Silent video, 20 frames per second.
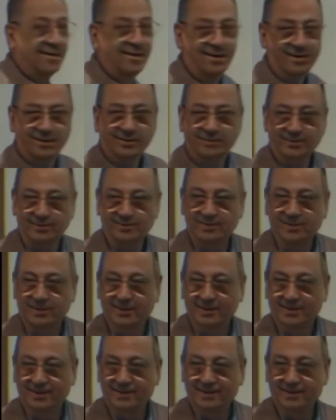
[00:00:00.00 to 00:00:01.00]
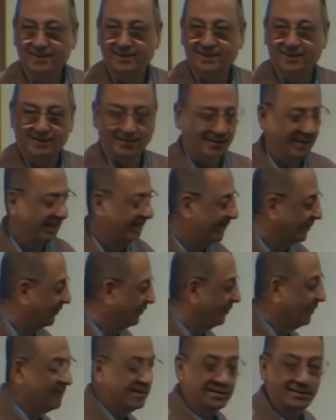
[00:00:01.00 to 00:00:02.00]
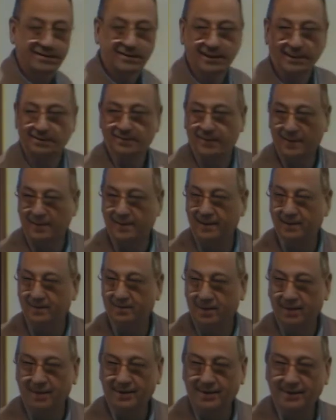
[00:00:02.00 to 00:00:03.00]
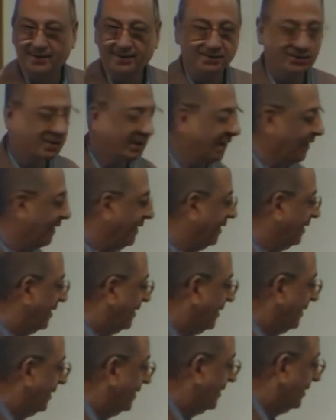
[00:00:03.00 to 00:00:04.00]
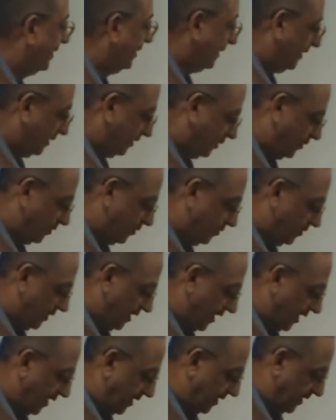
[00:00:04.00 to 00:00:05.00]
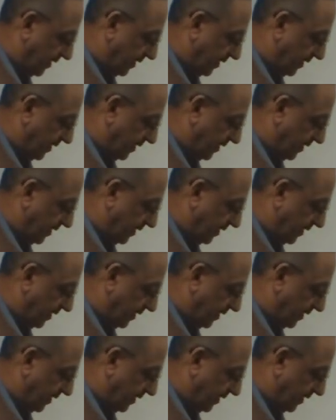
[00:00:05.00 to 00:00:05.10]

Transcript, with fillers: Are you with me? Okay, you will keep that in mind, inshallah. Kuna.